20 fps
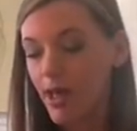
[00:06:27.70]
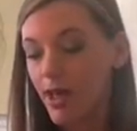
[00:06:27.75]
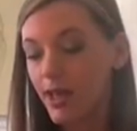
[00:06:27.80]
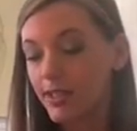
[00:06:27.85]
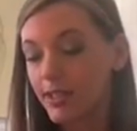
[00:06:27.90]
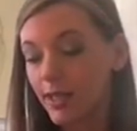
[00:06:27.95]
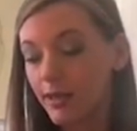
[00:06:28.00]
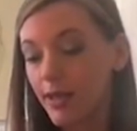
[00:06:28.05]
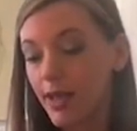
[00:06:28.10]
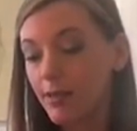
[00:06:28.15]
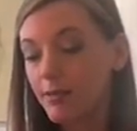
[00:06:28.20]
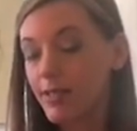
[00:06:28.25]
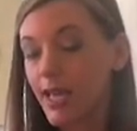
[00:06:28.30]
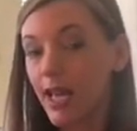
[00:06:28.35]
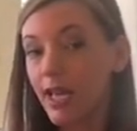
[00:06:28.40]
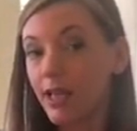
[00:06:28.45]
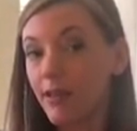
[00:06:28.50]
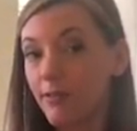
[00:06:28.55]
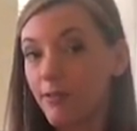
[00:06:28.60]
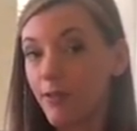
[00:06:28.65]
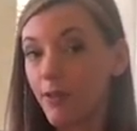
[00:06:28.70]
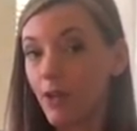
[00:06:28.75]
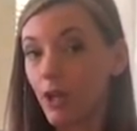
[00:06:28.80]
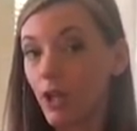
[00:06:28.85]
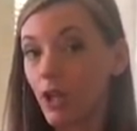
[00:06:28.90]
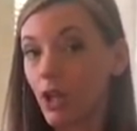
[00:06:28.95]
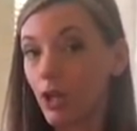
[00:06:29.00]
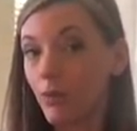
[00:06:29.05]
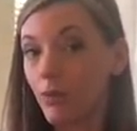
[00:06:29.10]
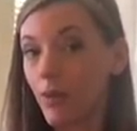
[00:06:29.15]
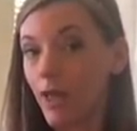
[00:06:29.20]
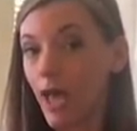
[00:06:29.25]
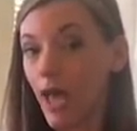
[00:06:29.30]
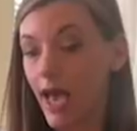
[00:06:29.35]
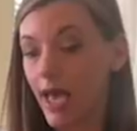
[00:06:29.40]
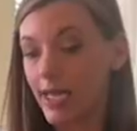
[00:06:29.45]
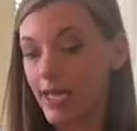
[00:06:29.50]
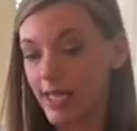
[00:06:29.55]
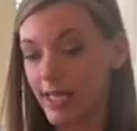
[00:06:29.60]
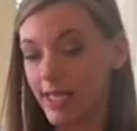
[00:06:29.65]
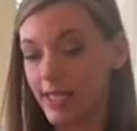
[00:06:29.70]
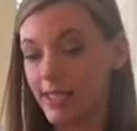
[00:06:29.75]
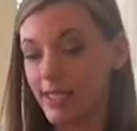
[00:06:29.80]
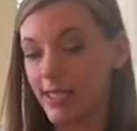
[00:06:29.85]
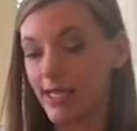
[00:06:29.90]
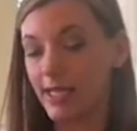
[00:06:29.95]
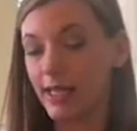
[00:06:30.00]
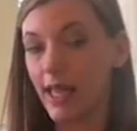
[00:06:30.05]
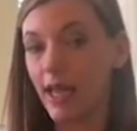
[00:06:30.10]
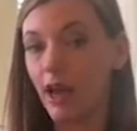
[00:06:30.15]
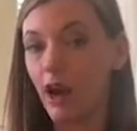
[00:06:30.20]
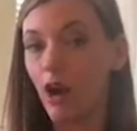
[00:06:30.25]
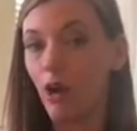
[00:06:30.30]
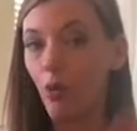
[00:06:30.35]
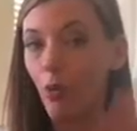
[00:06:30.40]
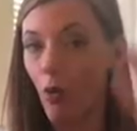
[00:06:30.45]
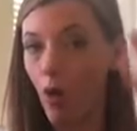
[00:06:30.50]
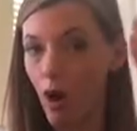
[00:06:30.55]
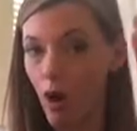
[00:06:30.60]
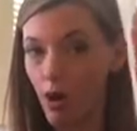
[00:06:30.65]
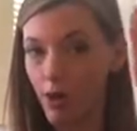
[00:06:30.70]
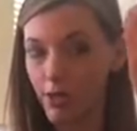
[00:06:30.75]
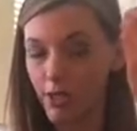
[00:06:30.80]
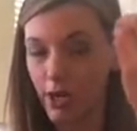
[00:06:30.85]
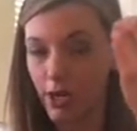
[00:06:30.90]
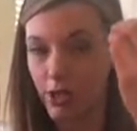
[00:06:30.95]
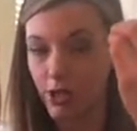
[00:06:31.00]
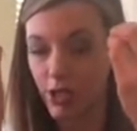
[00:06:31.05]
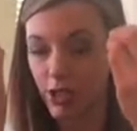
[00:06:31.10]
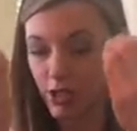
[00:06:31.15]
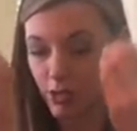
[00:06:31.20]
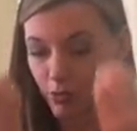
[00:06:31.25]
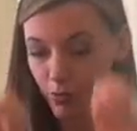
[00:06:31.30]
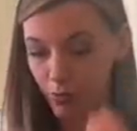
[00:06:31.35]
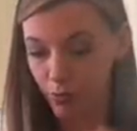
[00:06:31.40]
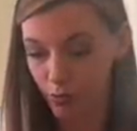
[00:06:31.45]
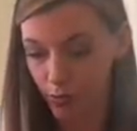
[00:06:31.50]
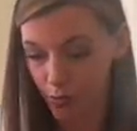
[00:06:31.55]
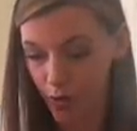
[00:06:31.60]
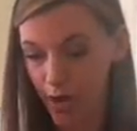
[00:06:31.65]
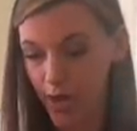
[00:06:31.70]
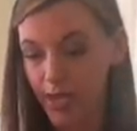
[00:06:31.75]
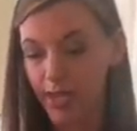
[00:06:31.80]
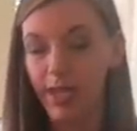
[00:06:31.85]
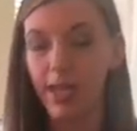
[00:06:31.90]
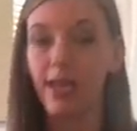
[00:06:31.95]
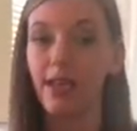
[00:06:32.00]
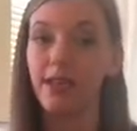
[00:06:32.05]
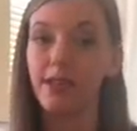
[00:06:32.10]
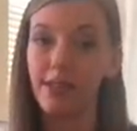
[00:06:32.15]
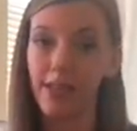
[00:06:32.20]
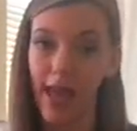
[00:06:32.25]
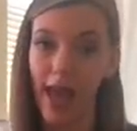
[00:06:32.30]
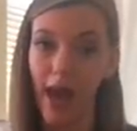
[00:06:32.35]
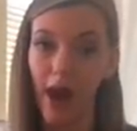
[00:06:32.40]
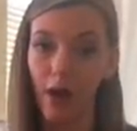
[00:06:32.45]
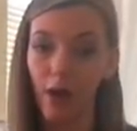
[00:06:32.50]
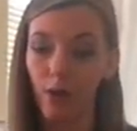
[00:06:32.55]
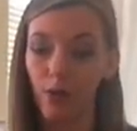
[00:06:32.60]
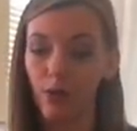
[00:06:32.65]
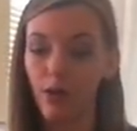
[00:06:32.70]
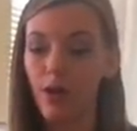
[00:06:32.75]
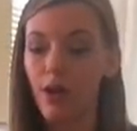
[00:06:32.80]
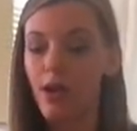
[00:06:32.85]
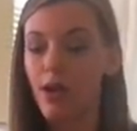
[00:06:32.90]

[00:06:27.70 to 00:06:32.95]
sometimes that can feel a little bit uneasy, like our walls are just breaking down.